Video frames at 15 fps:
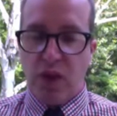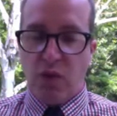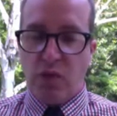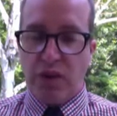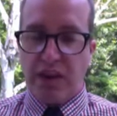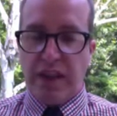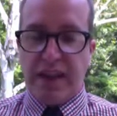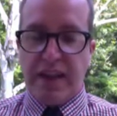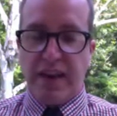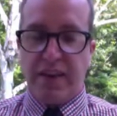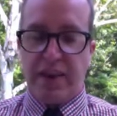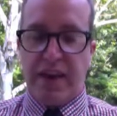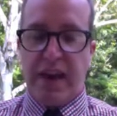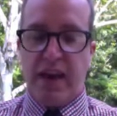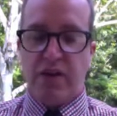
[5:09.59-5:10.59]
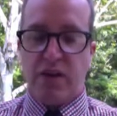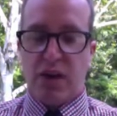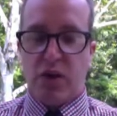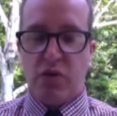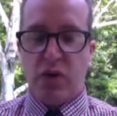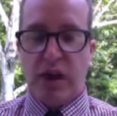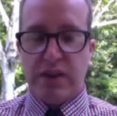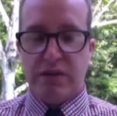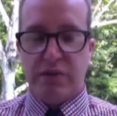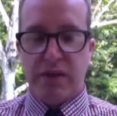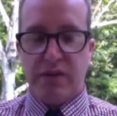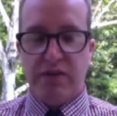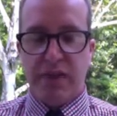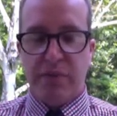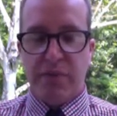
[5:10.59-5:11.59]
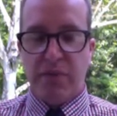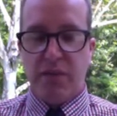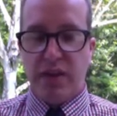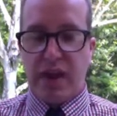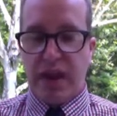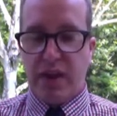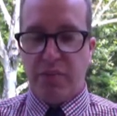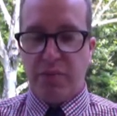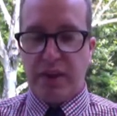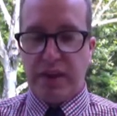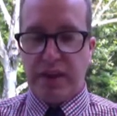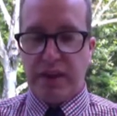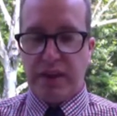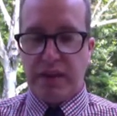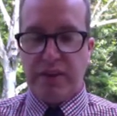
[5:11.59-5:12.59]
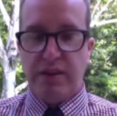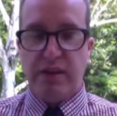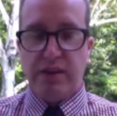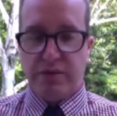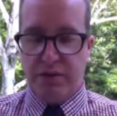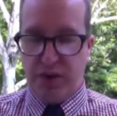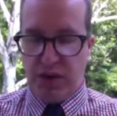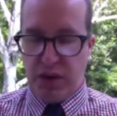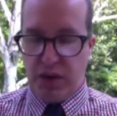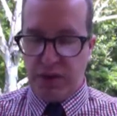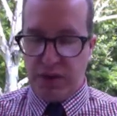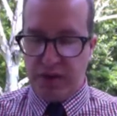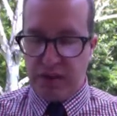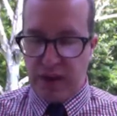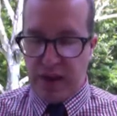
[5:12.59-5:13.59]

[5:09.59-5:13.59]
Was leaning on the counter across from her, flipping through the LPs. Footnote.